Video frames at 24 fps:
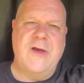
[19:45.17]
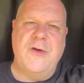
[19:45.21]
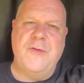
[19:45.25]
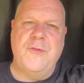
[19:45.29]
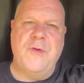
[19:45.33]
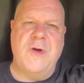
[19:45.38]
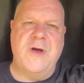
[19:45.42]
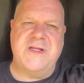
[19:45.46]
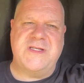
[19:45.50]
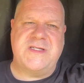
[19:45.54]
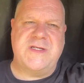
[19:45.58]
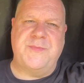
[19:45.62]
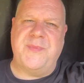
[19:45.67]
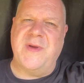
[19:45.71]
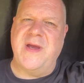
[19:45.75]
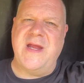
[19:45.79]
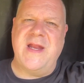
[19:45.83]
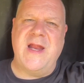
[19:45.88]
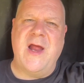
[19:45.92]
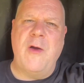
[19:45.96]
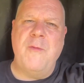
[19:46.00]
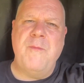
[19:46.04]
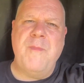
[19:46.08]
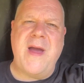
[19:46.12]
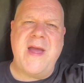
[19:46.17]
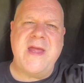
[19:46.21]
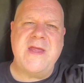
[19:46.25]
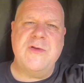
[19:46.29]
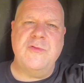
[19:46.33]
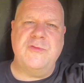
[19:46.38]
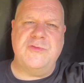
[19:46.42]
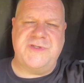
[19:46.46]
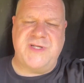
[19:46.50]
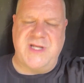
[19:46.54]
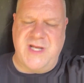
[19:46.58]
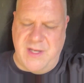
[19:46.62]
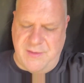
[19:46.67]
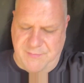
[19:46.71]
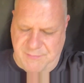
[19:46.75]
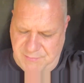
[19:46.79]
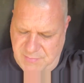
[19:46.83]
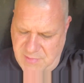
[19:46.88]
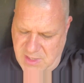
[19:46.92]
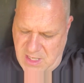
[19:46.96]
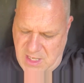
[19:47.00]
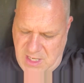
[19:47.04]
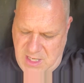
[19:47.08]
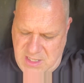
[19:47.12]
weren't to be. No manuals in them.
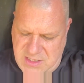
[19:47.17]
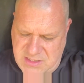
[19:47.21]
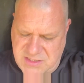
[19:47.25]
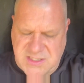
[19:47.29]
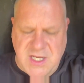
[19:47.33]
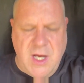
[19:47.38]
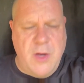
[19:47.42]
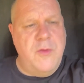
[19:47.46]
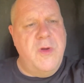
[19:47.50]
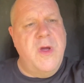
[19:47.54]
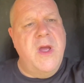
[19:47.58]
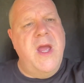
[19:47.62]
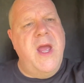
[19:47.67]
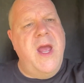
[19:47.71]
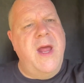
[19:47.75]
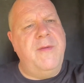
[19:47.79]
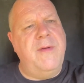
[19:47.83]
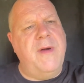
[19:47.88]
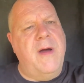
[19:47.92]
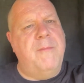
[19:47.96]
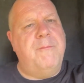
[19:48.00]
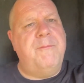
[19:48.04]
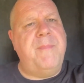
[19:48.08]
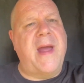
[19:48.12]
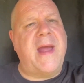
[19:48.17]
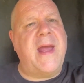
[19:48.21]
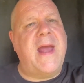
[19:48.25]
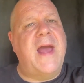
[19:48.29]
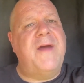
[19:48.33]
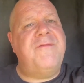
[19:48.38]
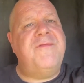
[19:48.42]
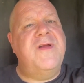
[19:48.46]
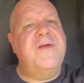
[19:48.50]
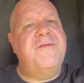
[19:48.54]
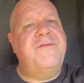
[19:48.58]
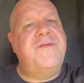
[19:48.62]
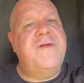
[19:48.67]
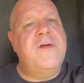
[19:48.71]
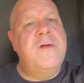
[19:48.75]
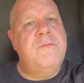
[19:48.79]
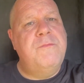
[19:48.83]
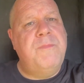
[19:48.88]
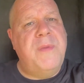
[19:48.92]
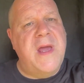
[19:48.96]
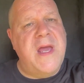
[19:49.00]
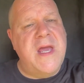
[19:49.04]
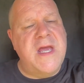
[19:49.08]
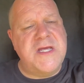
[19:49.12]
So, anyway, I'm back having a few
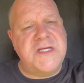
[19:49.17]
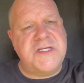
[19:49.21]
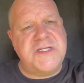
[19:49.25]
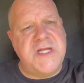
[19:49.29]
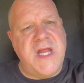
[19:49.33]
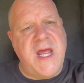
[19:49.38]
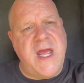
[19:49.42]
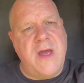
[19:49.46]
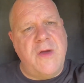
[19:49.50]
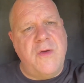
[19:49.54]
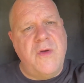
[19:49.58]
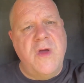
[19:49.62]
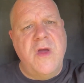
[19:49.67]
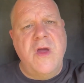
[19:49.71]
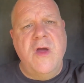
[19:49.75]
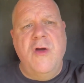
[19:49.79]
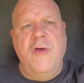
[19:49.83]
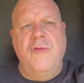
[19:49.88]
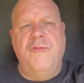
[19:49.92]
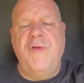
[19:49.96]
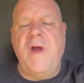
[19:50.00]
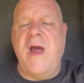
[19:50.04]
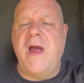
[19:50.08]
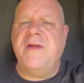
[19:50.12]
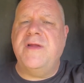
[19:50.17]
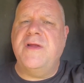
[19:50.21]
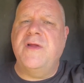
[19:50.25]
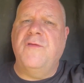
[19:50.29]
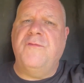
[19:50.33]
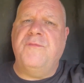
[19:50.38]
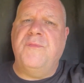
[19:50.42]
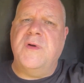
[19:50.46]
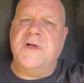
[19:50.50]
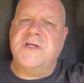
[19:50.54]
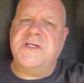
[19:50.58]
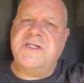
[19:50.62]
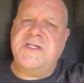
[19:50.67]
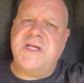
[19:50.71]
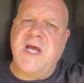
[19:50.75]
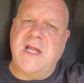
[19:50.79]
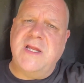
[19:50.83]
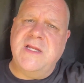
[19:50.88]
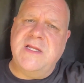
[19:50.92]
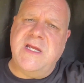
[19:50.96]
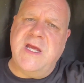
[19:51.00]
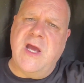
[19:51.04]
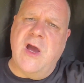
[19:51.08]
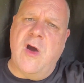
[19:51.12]
beers now rounding off my
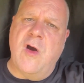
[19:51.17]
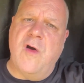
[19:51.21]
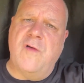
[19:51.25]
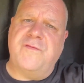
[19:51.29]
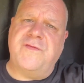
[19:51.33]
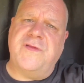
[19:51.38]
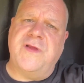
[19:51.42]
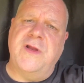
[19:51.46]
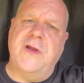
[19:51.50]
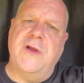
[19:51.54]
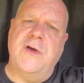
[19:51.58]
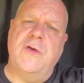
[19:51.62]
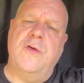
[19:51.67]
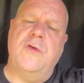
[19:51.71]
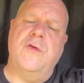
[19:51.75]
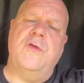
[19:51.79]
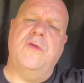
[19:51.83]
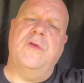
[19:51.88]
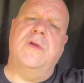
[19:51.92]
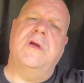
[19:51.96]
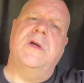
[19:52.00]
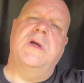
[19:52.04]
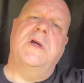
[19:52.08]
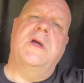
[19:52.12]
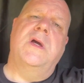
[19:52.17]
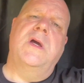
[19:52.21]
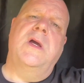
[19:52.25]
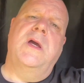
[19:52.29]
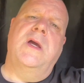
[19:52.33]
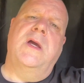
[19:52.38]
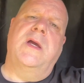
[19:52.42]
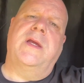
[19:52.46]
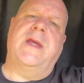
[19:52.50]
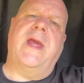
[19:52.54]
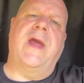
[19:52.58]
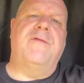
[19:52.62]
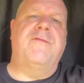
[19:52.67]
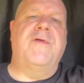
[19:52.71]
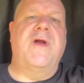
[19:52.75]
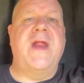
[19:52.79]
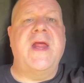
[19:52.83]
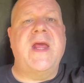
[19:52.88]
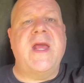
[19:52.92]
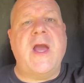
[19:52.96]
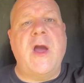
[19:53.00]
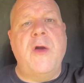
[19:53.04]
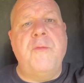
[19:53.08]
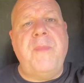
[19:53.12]
Sunday afternoon, getting ready
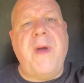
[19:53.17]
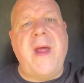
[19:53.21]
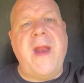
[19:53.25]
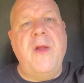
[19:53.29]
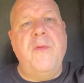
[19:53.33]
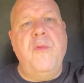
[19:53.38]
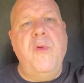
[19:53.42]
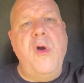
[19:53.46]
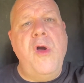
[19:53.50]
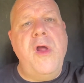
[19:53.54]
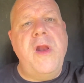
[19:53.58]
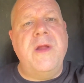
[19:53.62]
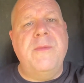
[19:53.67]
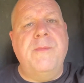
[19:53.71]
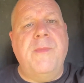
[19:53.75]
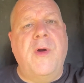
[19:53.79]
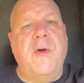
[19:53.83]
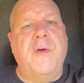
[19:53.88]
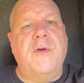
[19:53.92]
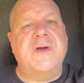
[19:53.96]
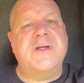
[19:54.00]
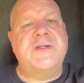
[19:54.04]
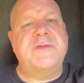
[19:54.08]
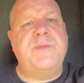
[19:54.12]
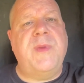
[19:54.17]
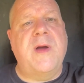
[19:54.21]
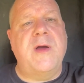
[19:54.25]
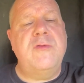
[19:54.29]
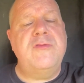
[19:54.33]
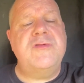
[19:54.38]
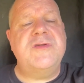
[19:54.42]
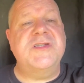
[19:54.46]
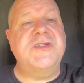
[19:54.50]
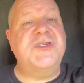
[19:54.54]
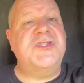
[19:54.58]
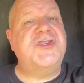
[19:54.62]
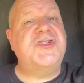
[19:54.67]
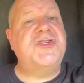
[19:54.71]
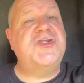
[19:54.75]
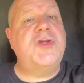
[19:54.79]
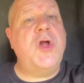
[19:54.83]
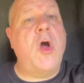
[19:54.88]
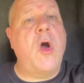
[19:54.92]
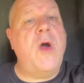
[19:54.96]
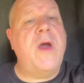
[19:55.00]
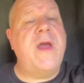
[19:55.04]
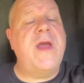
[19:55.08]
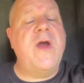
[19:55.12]
to go back to work tomorrow, I suppose, and
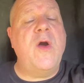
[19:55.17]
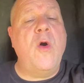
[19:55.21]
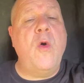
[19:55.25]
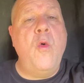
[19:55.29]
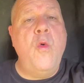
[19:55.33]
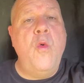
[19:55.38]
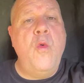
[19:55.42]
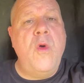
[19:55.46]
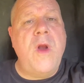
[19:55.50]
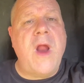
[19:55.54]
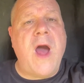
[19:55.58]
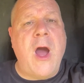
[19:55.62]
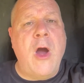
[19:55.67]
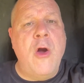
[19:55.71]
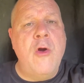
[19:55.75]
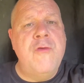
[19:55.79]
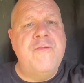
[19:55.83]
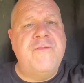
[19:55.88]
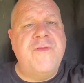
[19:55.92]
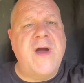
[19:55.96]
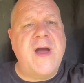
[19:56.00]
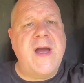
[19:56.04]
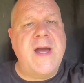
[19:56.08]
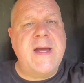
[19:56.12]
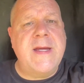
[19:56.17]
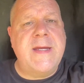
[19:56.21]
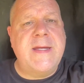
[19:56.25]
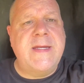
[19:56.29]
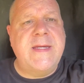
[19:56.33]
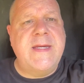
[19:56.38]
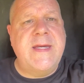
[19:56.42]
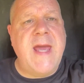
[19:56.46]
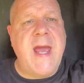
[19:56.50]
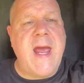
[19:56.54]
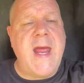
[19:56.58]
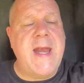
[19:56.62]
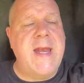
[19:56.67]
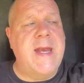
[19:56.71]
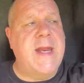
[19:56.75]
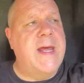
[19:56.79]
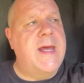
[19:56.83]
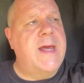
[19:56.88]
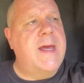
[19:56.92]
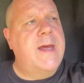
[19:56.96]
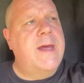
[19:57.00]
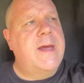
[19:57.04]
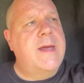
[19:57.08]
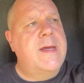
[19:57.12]
start it all over again.
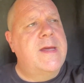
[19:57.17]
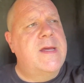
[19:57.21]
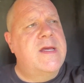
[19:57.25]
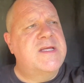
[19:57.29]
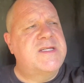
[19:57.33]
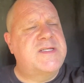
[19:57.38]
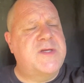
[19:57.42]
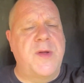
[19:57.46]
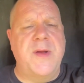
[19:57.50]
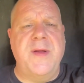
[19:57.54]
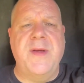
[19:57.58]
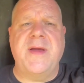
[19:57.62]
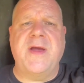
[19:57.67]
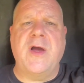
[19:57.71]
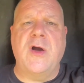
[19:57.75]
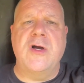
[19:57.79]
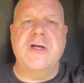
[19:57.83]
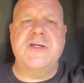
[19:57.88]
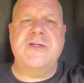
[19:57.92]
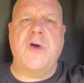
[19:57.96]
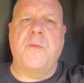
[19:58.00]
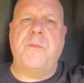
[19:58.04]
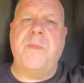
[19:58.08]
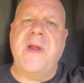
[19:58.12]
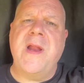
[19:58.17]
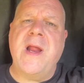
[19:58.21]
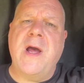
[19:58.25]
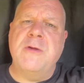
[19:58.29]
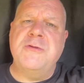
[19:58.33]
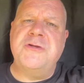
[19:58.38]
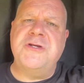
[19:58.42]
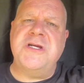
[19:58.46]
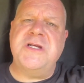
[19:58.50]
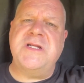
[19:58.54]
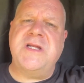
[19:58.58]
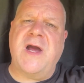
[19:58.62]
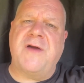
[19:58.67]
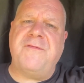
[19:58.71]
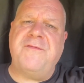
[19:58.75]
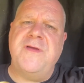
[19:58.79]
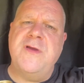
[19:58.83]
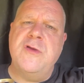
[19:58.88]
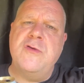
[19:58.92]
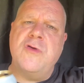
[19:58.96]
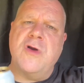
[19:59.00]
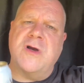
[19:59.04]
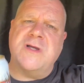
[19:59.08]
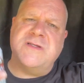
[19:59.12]
So now, guys, I've been OG Duffy.
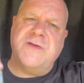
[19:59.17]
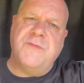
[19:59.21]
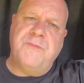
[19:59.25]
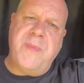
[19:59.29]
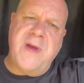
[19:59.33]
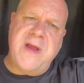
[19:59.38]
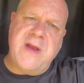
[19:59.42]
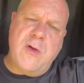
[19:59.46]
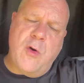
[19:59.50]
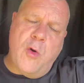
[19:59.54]
You guys have been